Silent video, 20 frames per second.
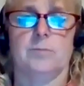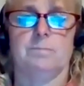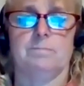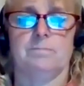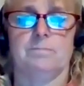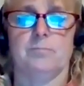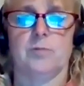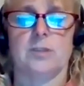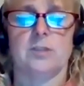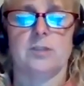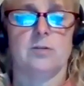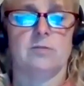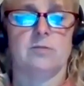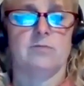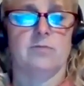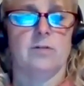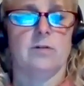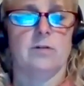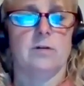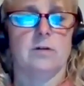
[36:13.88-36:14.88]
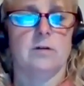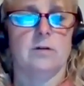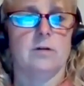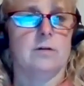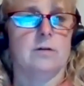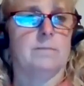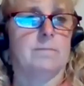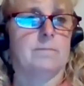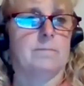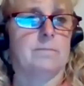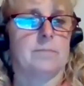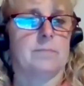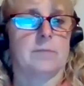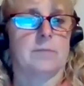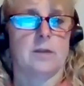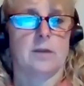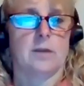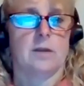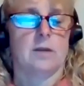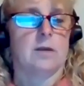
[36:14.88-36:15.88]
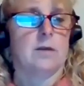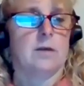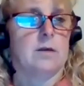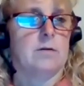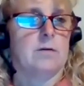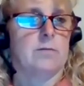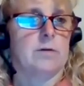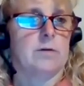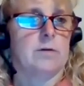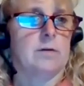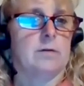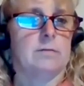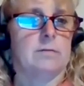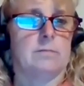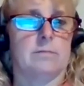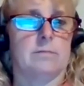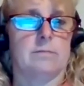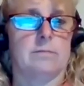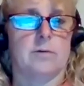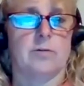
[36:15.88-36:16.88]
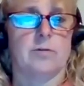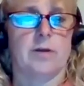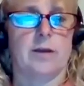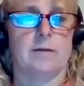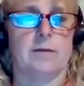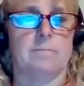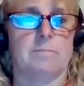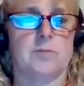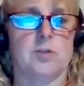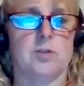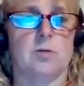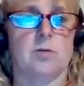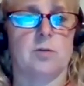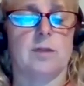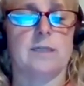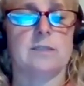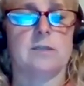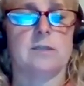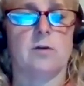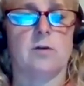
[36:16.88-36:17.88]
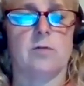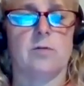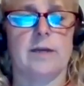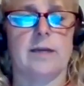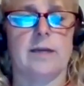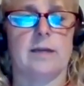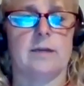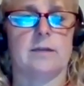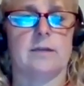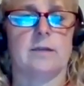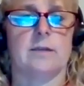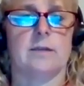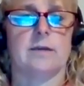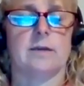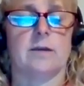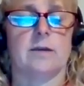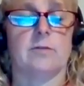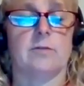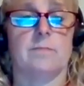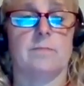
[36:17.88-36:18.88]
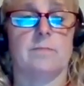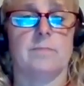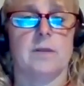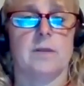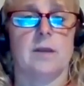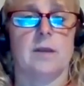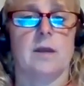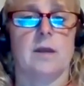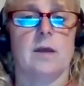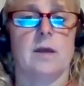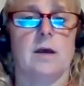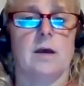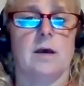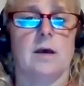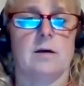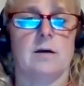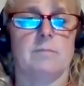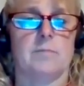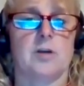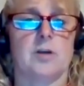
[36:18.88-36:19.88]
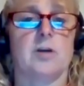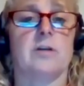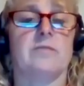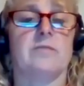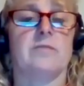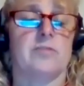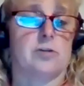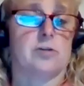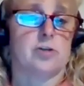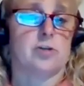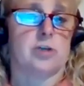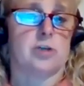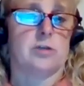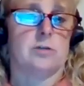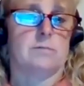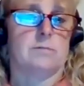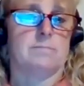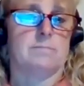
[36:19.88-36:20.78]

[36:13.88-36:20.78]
Went too far. Well, okay, so let's go ahead and click conversion.